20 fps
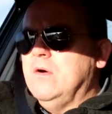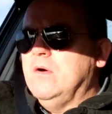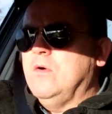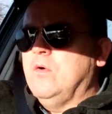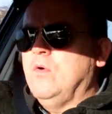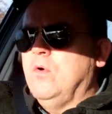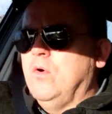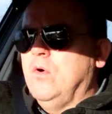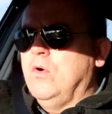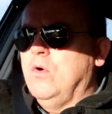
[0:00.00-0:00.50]

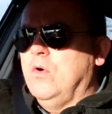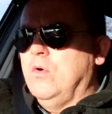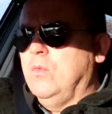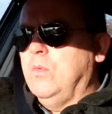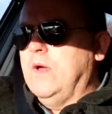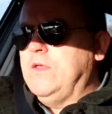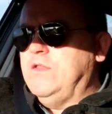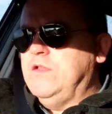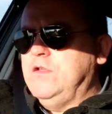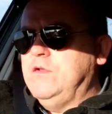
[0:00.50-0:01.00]
or
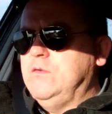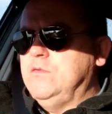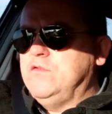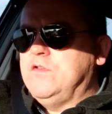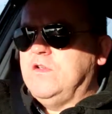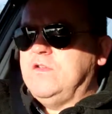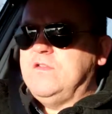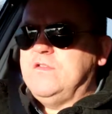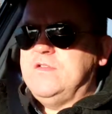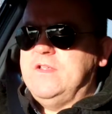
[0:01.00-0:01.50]
whether you
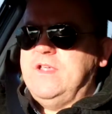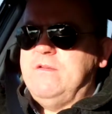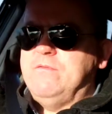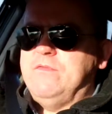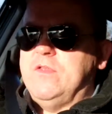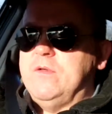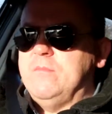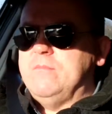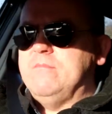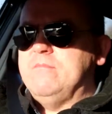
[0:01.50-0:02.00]
just give
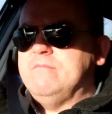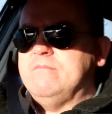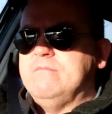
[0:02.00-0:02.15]
them,